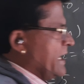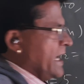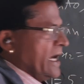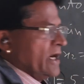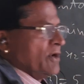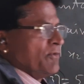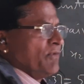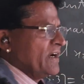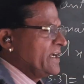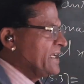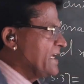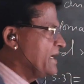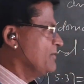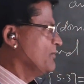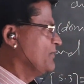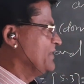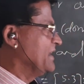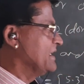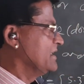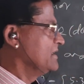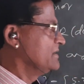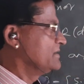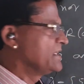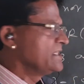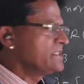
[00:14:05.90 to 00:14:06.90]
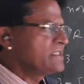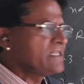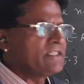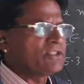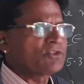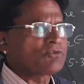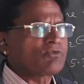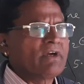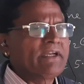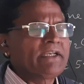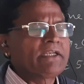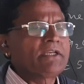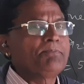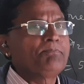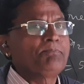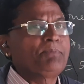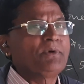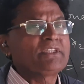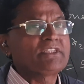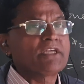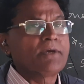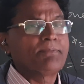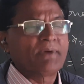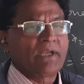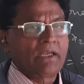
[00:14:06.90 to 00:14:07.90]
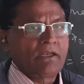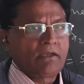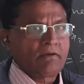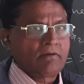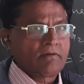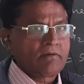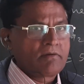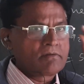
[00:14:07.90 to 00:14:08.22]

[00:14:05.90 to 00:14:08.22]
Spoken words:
And what this is quite impossible.